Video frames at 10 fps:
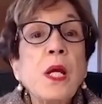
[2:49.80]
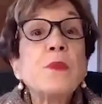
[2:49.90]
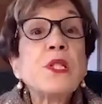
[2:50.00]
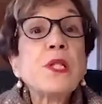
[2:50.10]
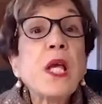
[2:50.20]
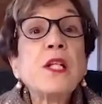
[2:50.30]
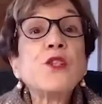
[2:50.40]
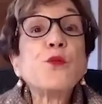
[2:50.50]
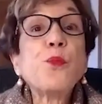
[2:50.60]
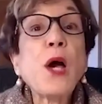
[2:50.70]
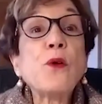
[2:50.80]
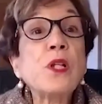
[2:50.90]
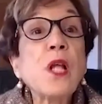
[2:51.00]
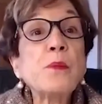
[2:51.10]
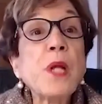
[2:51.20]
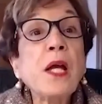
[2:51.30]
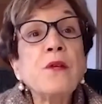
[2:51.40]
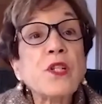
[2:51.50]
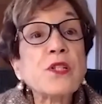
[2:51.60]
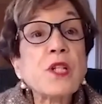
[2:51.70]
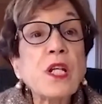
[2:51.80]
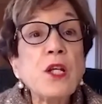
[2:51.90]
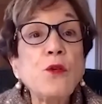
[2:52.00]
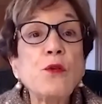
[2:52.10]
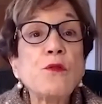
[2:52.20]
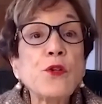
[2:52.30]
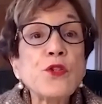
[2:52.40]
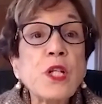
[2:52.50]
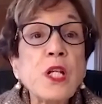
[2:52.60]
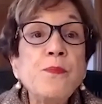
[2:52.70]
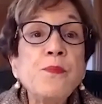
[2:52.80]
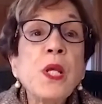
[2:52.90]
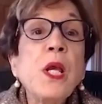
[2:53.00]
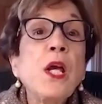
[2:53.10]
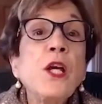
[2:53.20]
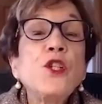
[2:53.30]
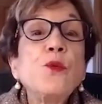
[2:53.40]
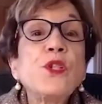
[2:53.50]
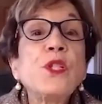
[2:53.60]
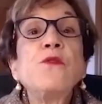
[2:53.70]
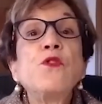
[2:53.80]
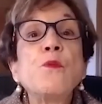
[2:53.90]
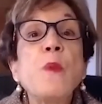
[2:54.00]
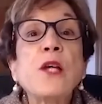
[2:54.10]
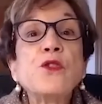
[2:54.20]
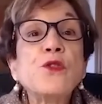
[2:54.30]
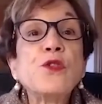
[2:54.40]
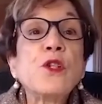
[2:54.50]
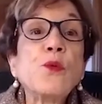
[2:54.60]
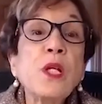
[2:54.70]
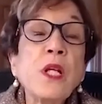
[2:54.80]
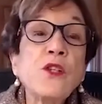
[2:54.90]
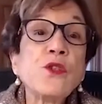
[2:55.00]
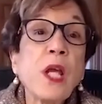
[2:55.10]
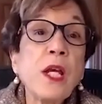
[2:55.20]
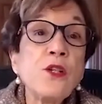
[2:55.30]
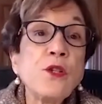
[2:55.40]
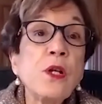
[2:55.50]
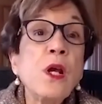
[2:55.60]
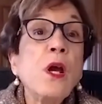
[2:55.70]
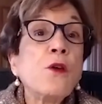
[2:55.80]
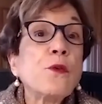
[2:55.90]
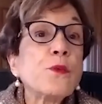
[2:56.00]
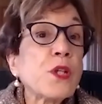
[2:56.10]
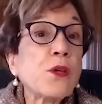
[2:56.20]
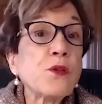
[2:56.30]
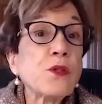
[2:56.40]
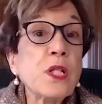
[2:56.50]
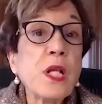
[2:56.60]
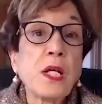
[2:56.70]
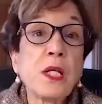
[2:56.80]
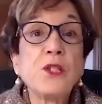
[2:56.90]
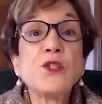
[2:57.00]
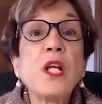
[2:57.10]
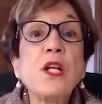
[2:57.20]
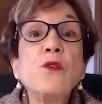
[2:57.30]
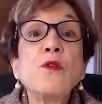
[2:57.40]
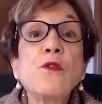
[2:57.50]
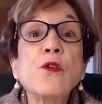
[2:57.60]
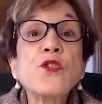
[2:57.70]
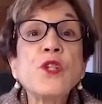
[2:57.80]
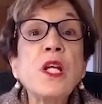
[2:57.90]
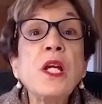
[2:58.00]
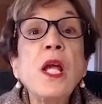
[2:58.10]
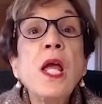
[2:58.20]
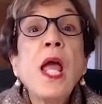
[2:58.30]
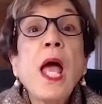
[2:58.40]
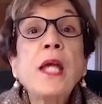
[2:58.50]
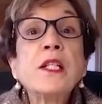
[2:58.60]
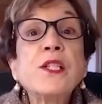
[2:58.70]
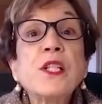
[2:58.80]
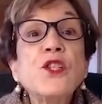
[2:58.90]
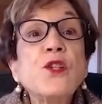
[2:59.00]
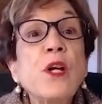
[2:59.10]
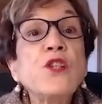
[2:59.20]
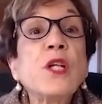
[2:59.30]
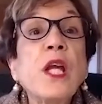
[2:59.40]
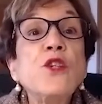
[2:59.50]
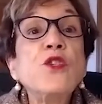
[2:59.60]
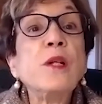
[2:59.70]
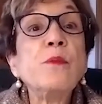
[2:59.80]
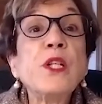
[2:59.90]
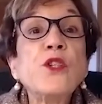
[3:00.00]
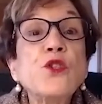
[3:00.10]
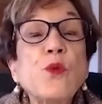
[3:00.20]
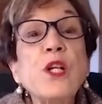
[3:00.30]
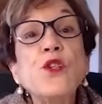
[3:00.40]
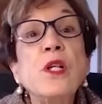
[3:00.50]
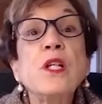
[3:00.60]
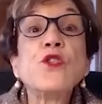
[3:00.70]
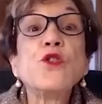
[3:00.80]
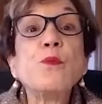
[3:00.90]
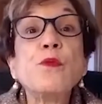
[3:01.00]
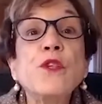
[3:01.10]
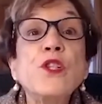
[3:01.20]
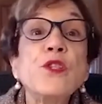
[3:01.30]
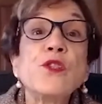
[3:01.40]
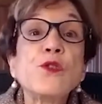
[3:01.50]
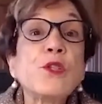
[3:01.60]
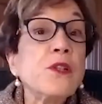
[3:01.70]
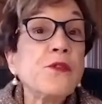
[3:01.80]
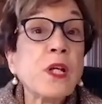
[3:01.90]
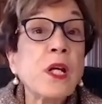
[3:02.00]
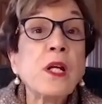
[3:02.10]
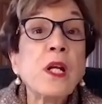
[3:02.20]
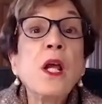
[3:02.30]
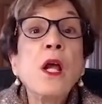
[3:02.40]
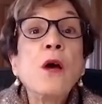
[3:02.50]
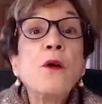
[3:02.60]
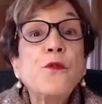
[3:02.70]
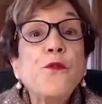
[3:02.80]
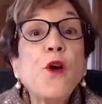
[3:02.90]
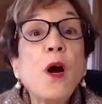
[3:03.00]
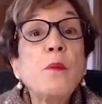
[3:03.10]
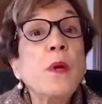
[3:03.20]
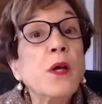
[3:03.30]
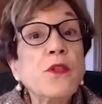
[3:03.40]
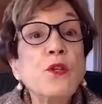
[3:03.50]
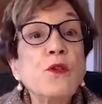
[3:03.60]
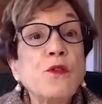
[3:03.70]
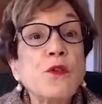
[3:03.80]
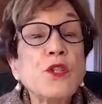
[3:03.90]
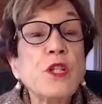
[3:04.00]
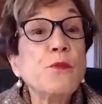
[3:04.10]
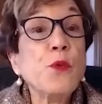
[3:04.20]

Mrs. Head is a proud alumni of Tuskegee University. She received her master's degree in education from Southern Connecticut State University and a 6-year education administration and supervision certificate from the University of